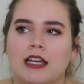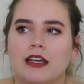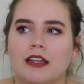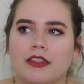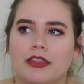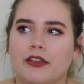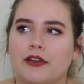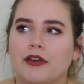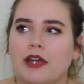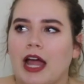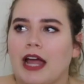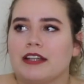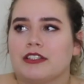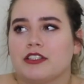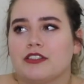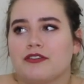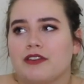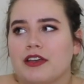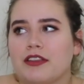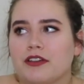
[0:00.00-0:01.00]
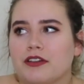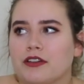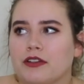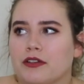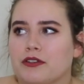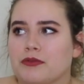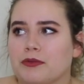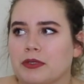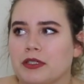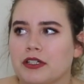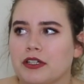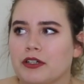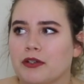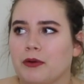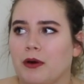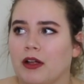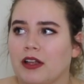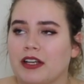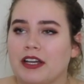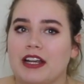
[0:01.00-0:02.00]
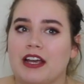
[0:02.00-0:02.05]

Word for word: They're, I just find their clothes really good quality.